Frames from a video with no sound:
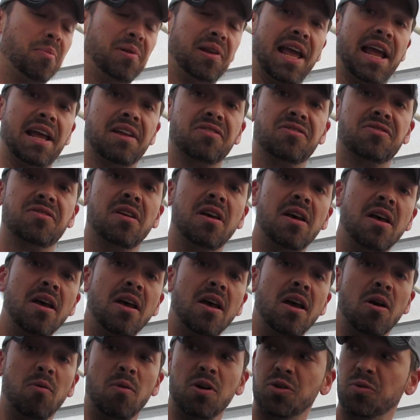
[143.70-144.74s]
plants,
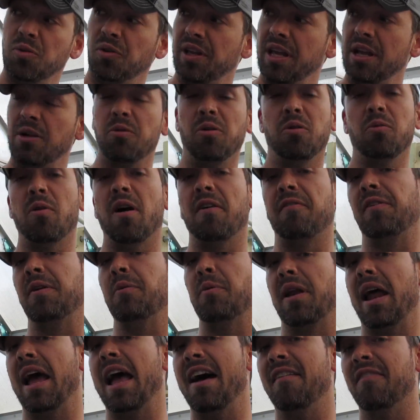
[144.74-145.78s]
which will equal roughly
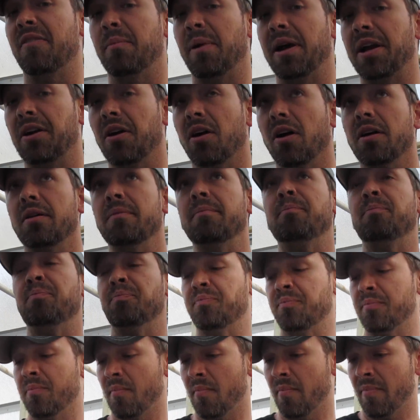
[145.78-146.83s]
what I have in my garden.
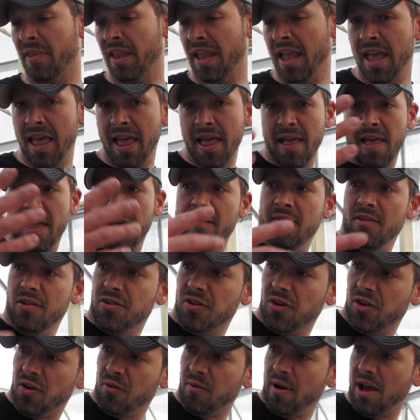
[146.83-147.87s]

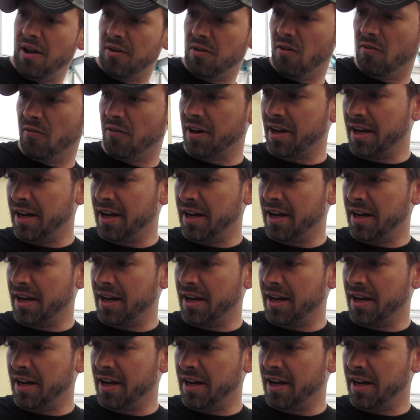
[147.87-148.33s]
Turn around over